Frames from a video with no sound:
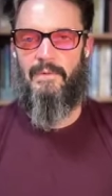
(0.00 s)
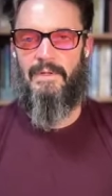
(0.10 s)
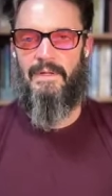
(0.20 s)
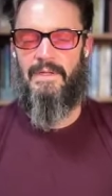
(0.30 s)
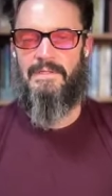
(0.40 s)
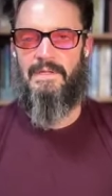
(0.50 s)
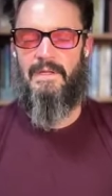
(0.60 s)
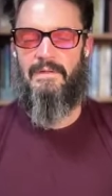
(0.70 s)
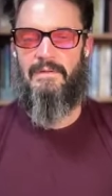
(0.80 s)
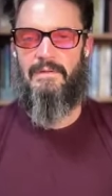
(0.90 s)
You
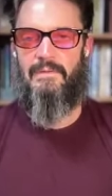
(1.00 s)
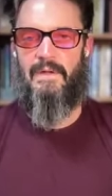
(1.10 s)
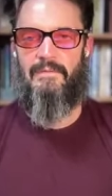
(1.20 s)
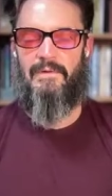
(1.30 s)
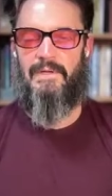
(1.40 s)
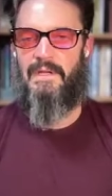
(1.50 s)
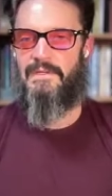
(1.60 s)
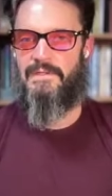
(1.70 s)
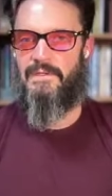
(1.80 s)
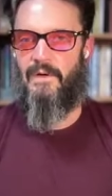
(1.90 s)
realize that you never needed